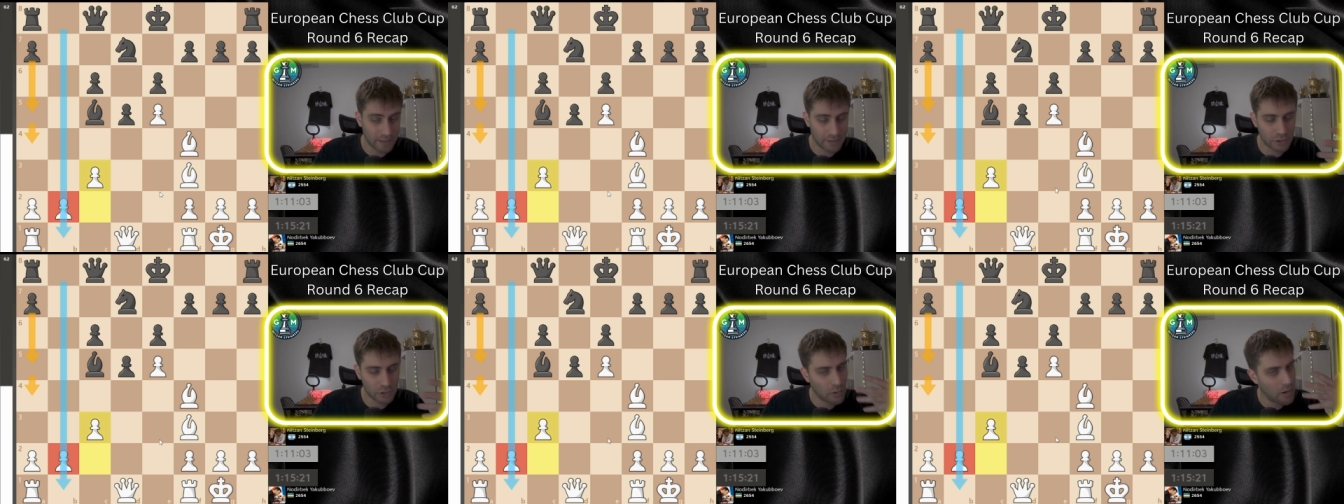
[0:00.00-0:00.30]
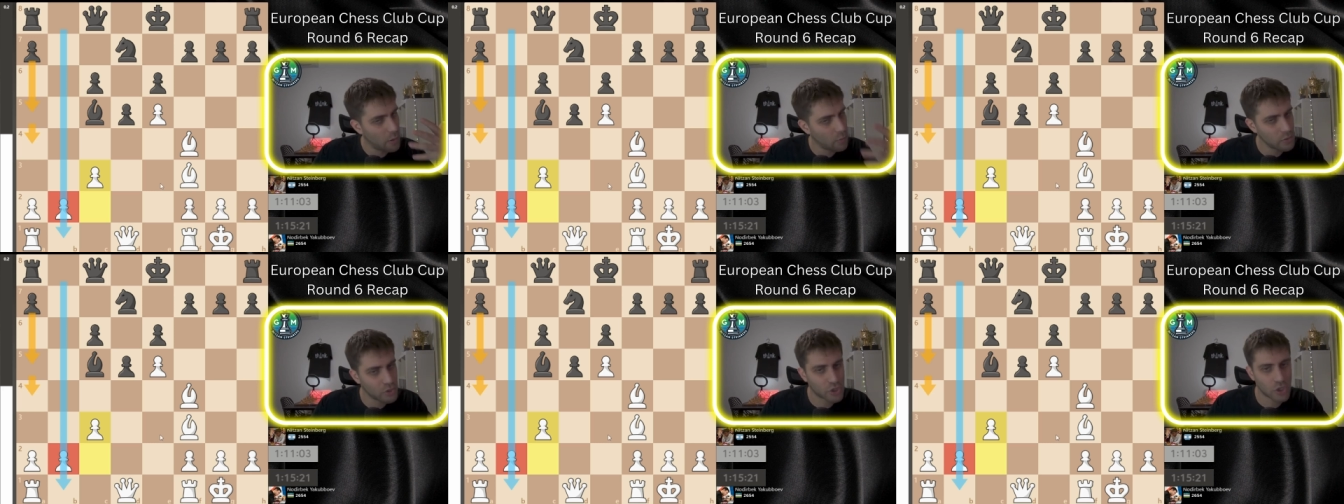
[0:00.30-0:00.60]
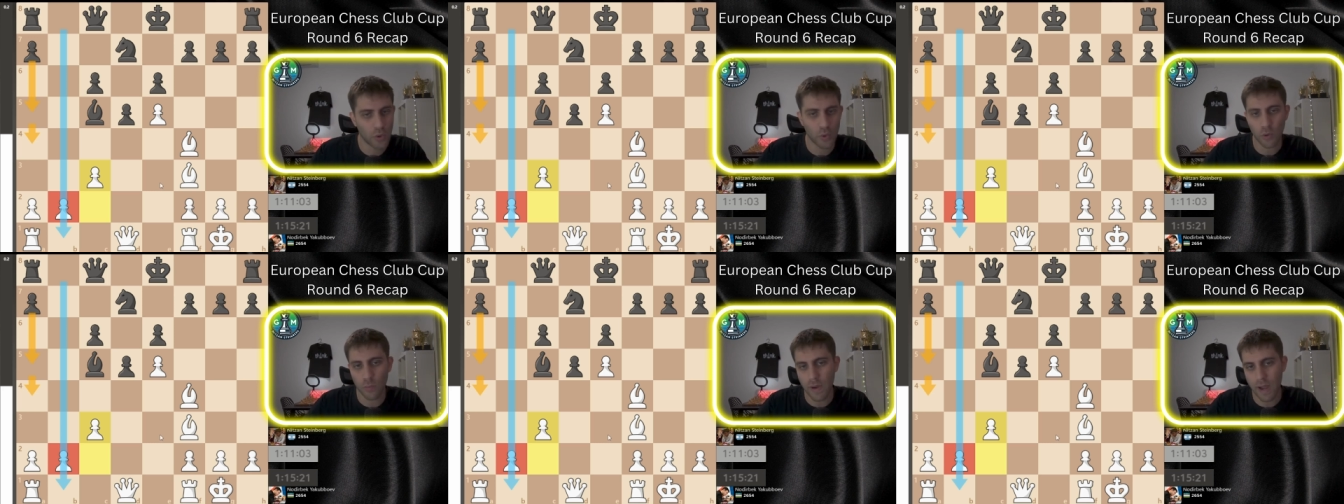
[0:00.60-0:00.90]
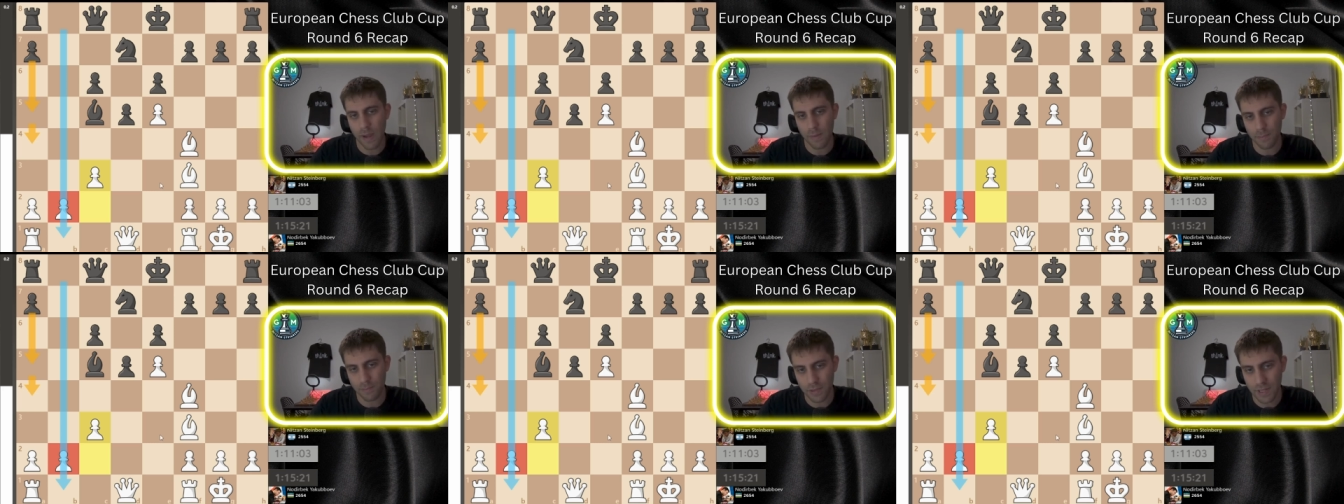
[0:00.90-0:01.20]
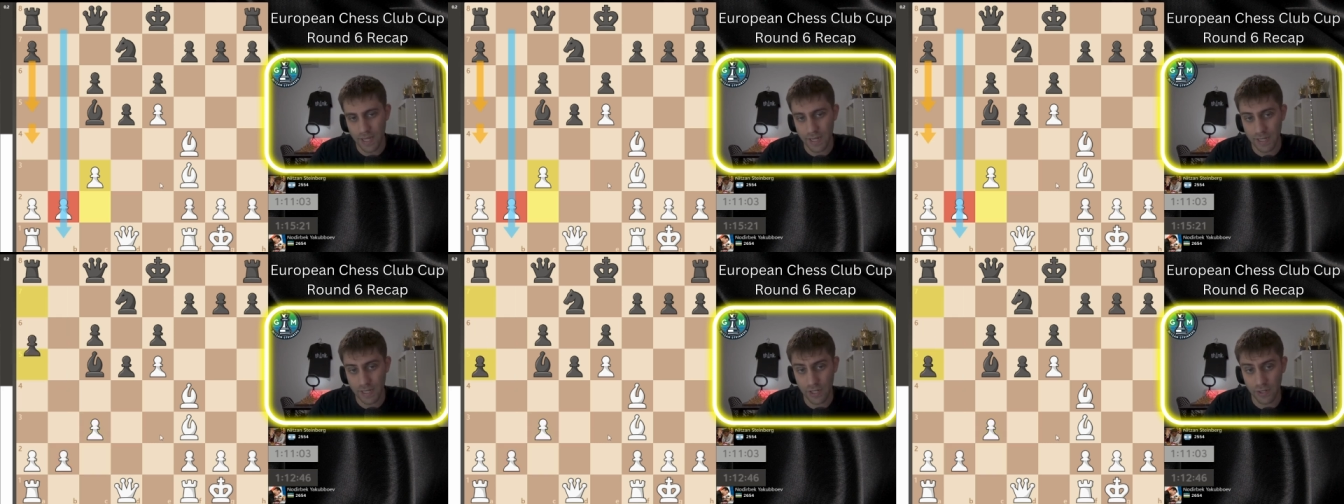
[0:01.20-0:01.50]
So I will show you my
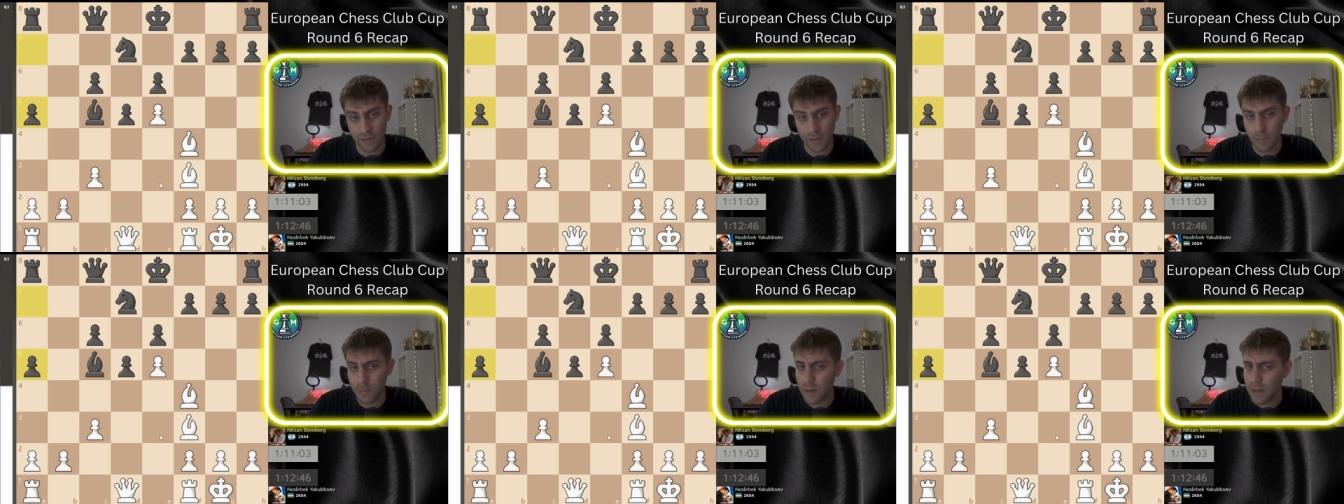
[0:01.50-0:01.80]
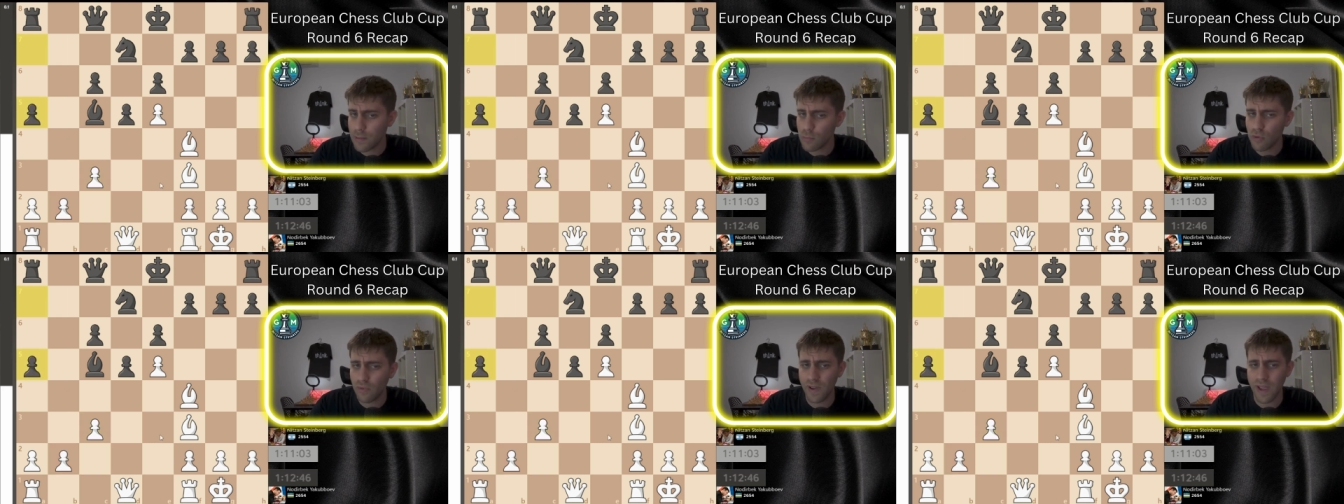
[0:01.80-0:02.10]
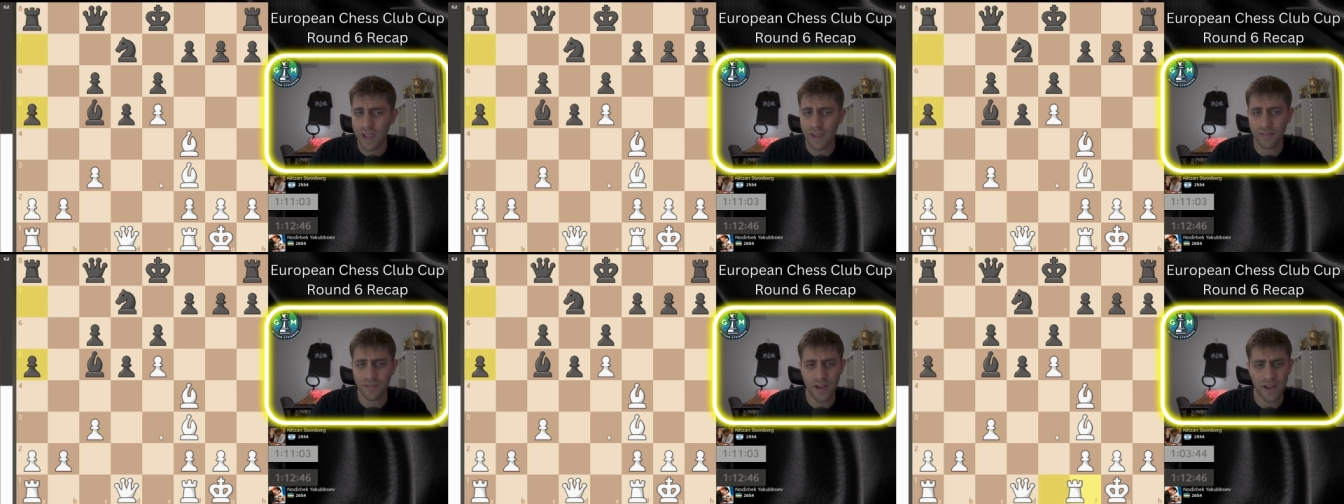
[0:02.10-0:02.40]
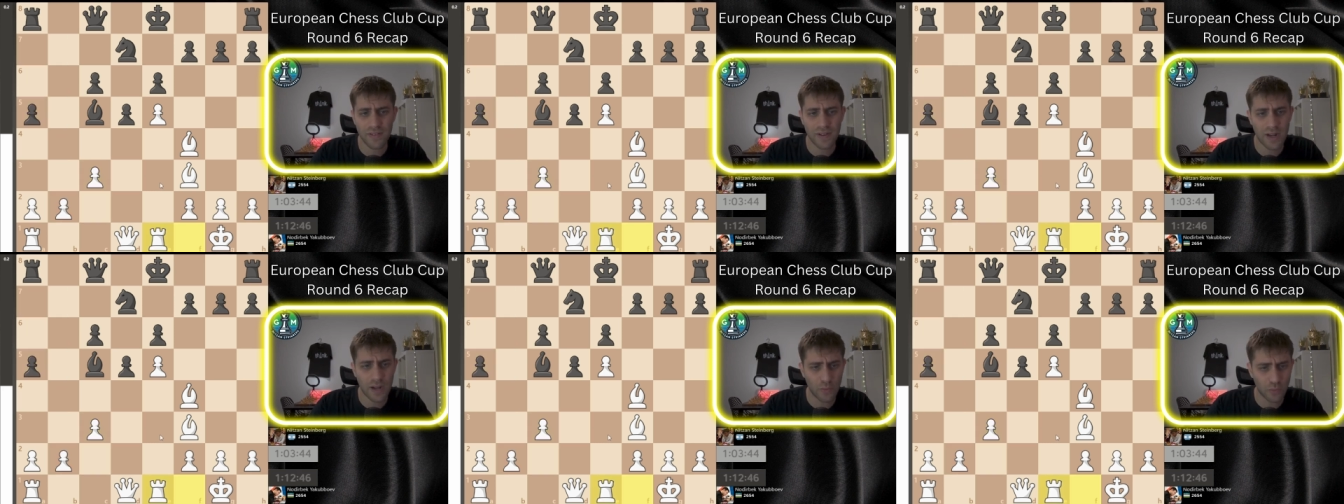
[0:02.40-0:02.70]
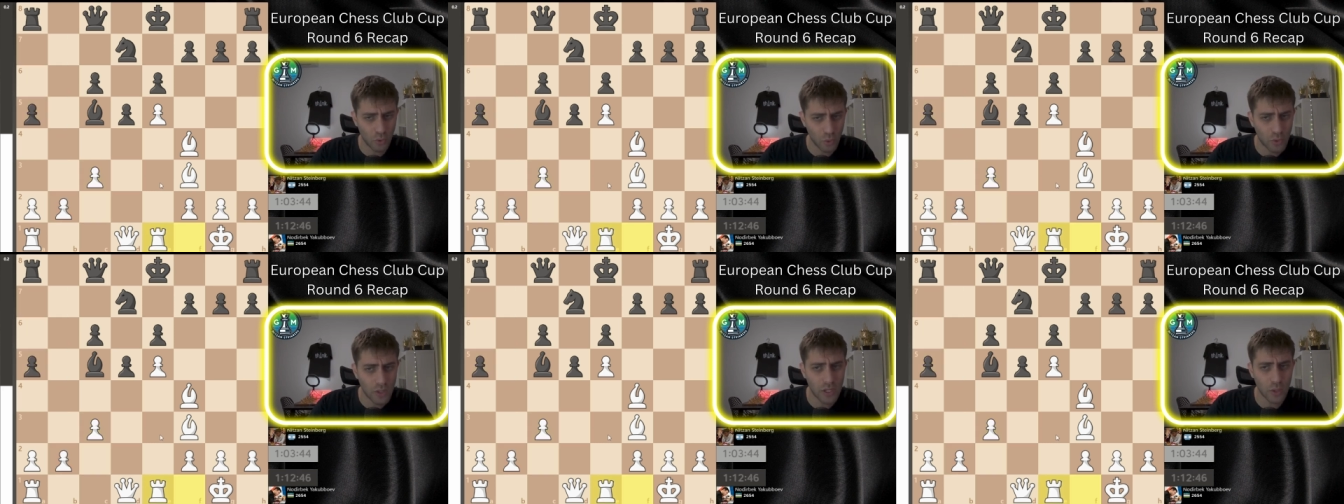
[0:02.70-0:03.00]
plan here. He played move a5 and a
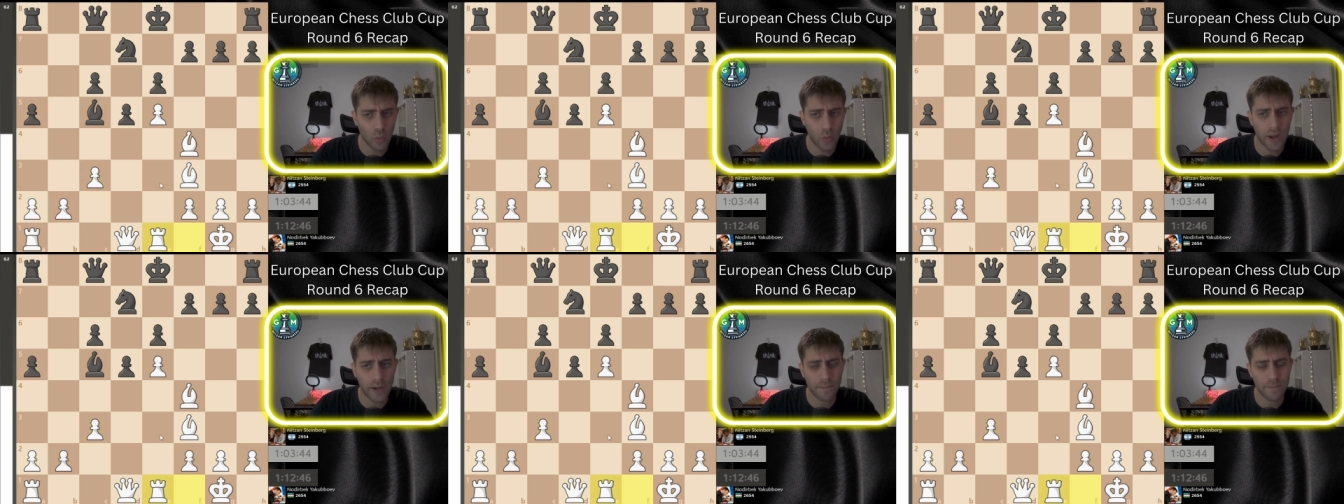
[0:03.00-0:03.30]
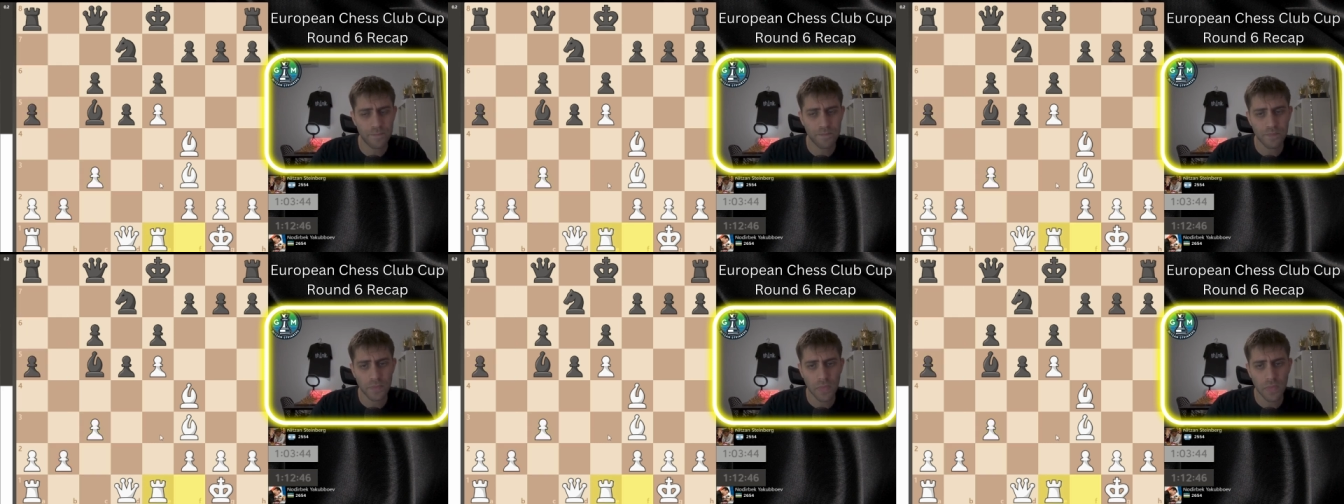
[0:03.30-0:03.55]
rook e1,